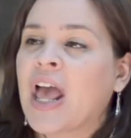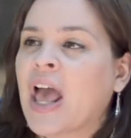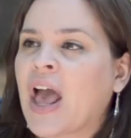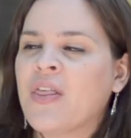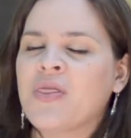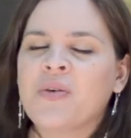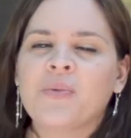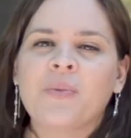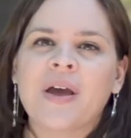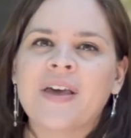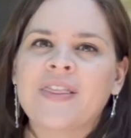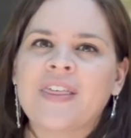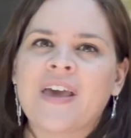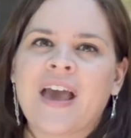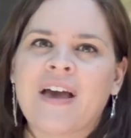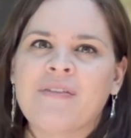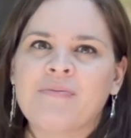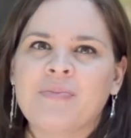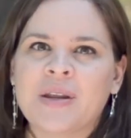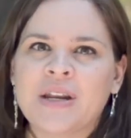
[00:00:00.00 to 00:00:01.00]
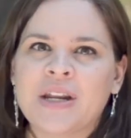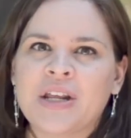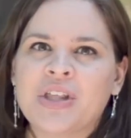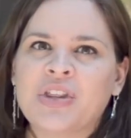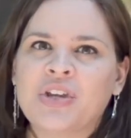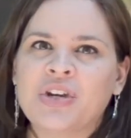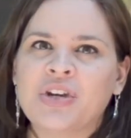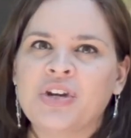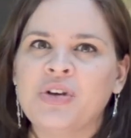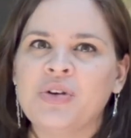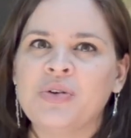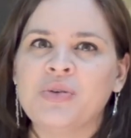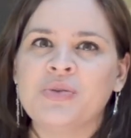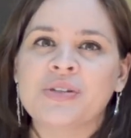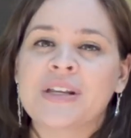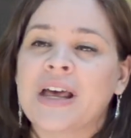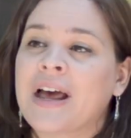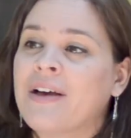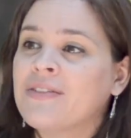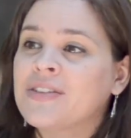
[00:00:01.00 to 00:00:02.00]
and the way they have been in the
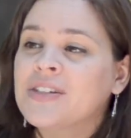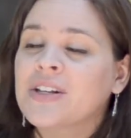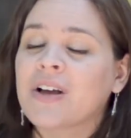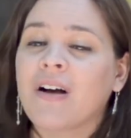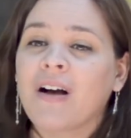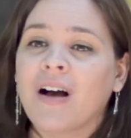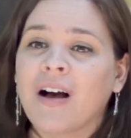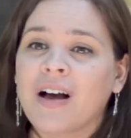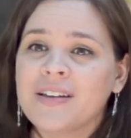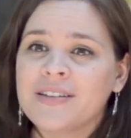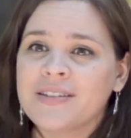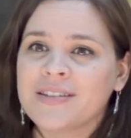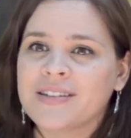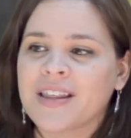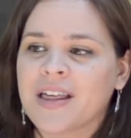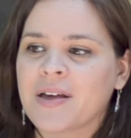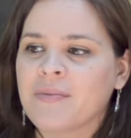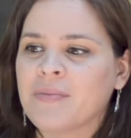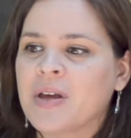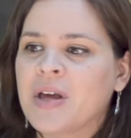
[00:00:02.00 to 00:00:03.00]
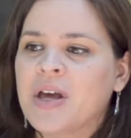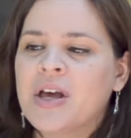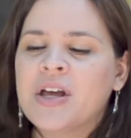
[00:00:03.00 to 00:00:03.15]
news has caused them